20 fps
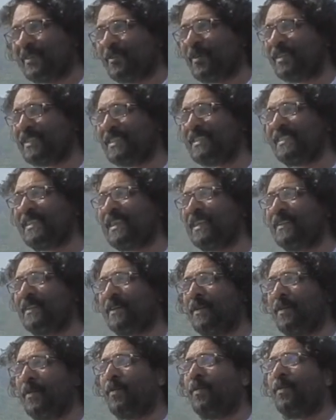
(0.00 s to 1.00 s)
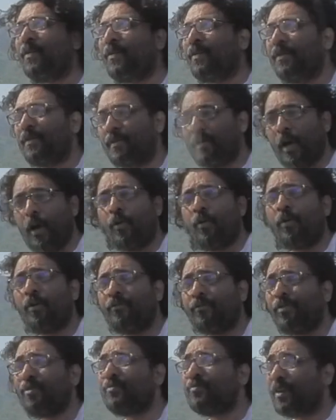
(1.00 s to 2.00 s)
You understand? Now,
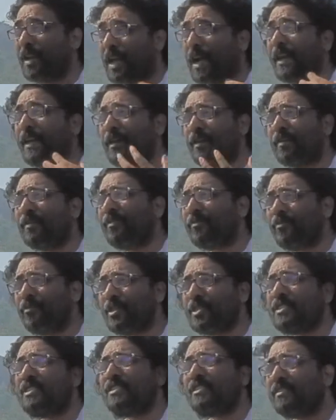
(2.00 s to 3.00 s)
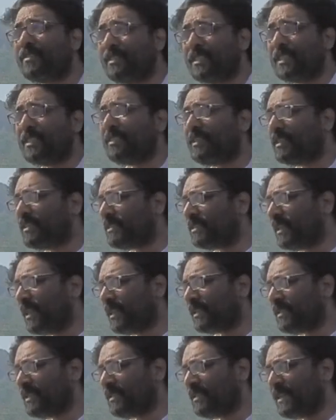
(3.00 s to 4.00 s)
of course, when I first did this
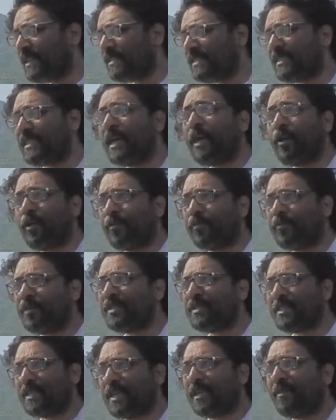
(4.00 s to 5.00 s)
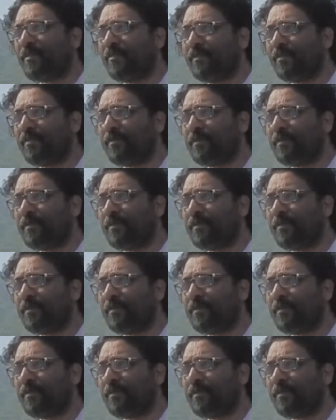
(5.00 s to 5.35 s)
exercise, dialogue itself,